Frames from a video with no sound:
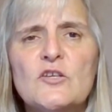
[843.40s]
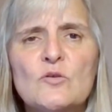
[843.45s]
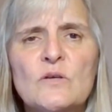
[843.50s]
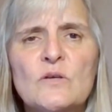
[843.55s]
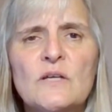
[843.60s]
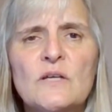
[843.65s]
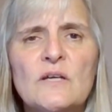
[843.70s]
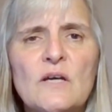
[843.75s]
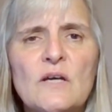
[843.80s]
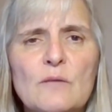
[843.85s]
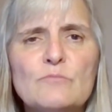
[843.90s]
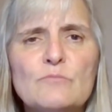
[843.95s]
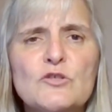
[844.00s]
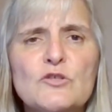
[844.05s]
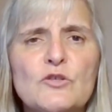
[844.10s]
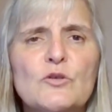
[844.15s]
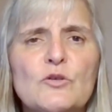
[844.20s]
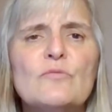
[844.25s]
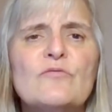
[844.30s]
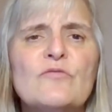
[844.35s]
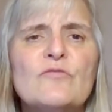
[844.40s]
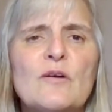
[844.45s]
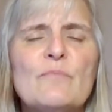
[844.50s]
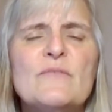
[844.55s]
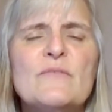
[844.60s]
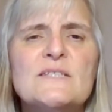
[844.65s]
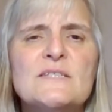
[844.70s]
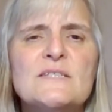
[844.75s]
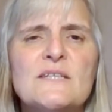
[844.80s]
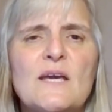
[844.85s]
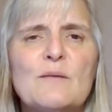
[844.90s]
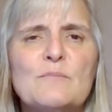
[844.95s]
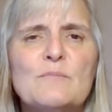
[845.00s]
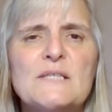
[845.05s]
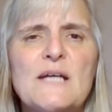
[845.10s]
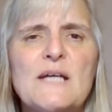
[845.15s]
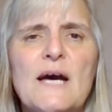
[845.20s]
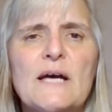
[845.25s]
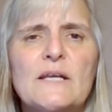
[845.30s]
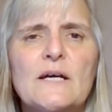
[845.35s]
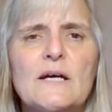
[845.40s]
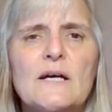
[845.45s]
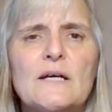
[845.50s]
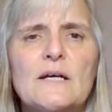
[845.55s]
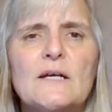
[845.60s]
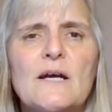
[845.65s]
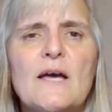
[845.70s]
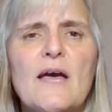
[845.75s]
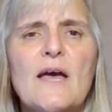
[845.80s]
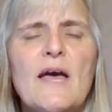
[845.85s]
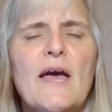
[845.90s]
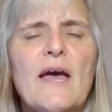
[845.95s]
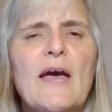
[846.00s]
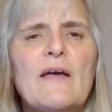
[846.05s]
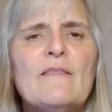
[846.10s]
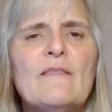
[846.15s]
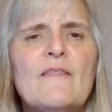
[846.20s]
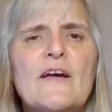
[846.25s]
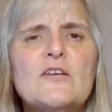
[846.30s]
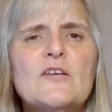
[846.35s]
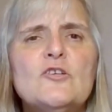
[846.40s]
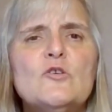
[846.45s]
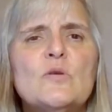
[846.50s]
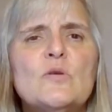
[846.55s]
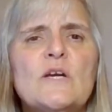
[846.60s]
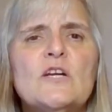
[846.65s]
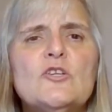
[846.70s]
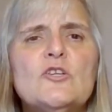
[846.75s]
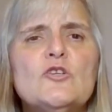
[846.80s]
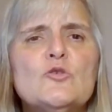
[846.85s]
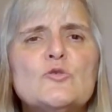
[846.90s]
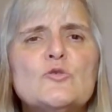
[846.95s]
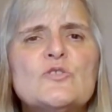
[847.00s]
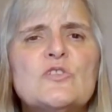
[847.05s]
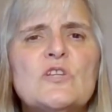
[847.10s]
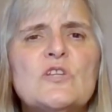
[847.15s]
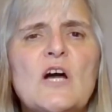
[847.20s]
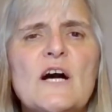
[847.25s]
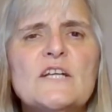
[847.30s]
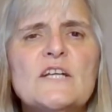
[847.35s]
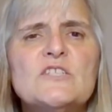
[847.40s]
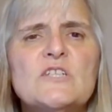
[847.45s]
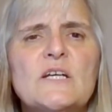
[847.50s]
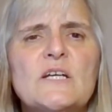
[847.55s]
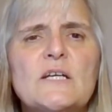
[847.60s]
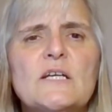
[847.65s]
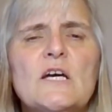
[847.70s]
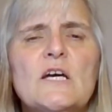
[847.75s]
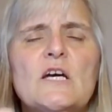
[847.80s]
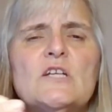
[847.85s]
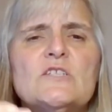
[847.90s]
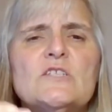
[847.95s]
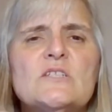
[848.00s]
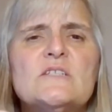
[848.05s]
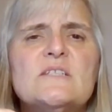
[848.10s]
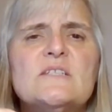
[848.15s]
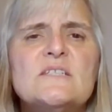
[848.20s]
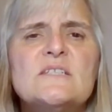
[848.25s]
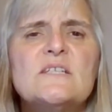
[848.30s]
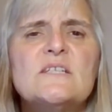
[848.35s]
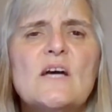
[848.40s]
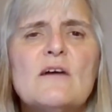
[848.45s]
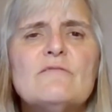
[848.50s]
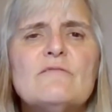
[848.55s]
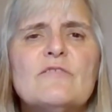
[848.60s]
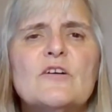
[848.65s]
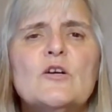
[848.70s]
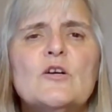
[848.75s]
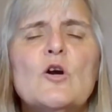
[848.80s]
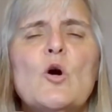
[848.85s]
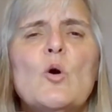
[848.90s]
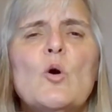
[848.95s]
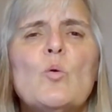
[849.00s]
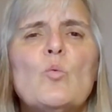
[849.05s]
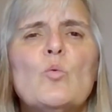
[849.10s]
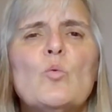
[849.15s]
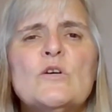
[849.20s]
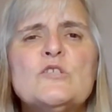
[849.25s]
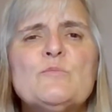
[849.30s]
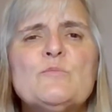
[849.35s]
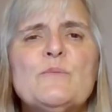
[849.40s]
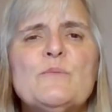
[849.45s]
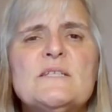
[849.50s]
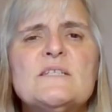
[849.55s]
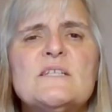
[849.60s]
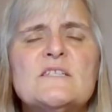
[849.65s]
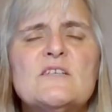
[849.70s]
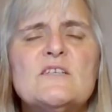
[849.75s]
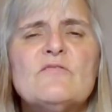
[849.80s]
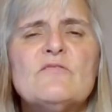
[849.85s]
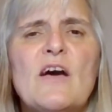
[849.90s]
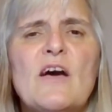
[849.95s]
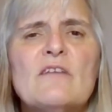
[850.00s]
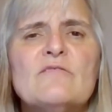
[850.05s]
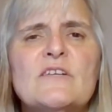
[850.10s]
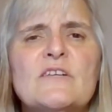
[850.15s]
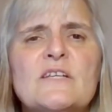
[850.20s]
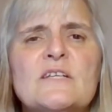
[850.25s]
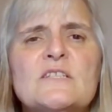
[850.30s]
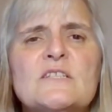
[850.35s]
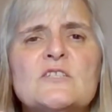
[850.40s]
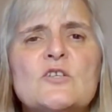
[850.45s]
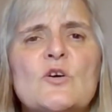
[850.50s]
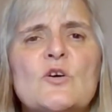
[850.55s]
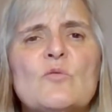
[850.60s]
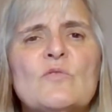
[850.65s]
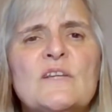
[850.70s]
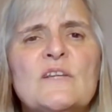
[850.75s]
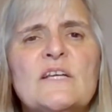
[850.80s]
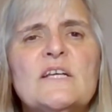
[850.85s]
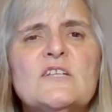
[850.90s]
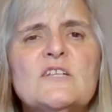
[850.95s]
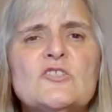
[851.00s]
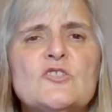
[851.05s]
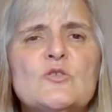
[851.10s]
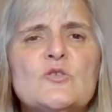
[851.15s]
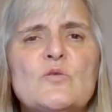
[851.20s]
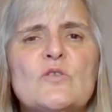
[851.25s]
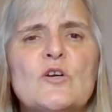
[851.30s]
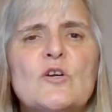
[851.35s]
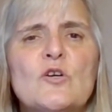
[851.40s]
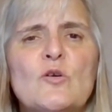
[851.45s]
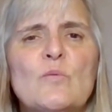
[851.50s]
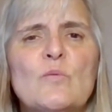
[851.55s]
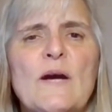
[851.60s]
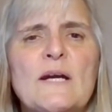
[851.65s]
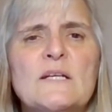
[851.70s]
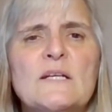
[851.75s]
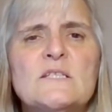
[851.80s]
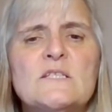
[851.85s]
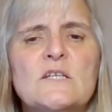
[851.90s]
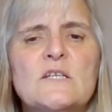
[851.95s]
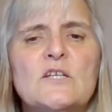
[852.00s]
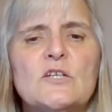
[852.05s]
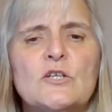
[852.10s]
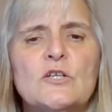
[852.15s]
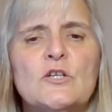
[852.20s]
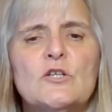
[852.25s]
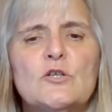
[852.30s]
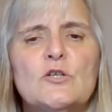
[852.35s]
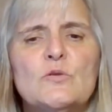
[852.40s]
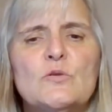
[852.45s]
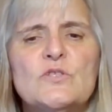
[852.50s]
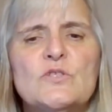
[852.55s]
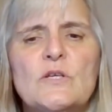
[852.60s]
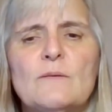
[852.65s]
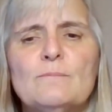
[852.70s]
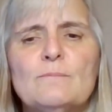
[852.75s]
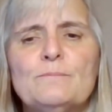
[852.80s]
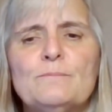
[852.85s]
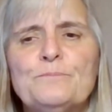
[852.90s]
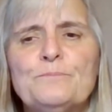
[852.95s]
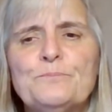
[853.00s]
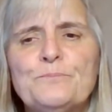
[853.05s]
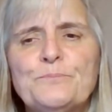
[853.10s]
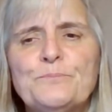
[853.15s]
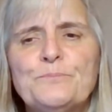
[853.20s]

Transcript: you can come to from the same data. And then you can use logic to discover which pieces of evidence lead to the correct conclusion.